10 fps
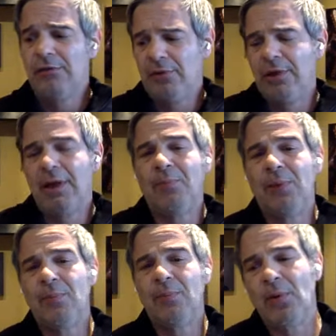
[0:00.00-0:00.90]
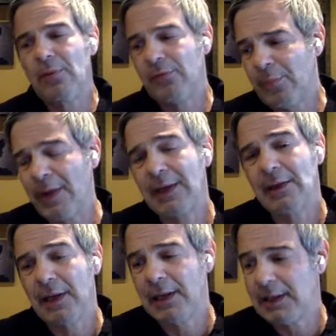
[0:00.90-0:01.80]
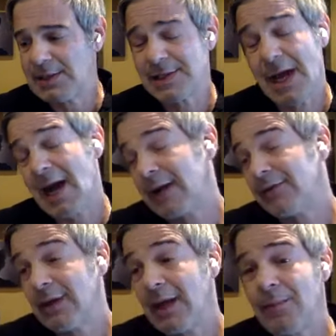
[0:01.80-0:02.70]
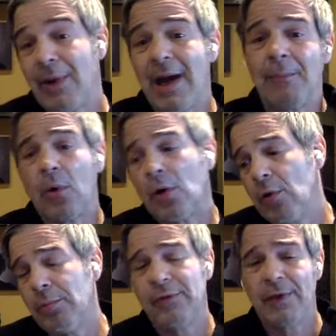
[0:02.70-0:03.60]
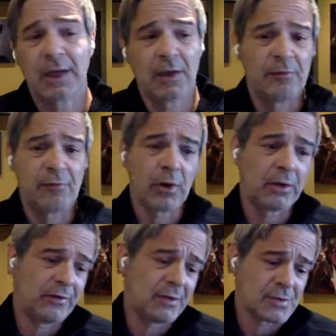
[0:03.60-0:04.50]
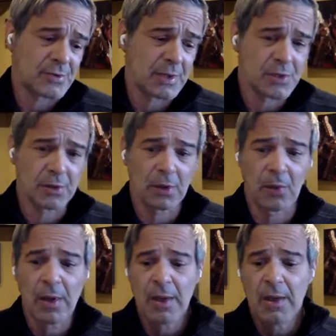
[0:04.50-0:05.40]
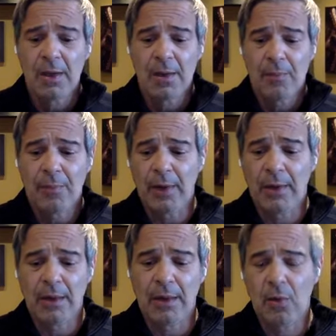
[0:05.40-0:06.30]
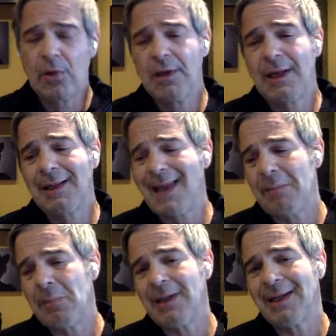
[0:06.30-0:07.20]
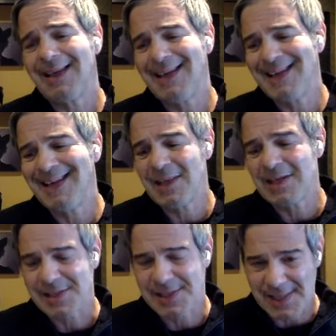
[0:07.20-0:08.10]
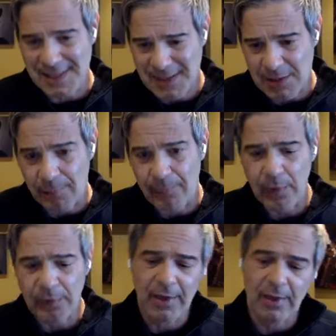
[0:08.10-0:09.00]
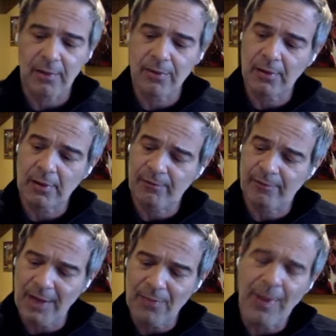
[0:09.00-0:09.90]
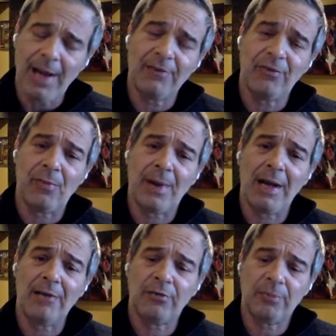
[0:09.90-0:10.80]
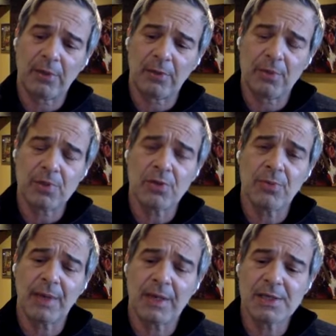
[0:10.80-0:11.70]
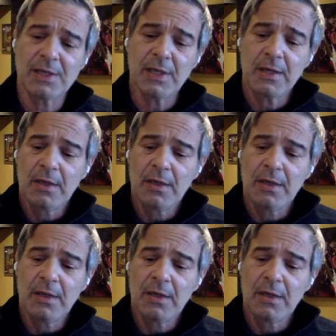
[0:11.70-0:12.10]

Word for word: So you get people speculating in stocks and, and buying more homes than they can afford because interest rates are low. But in order to get that money into the system, when, they, when the Fed buys the bonds from the commercial banks,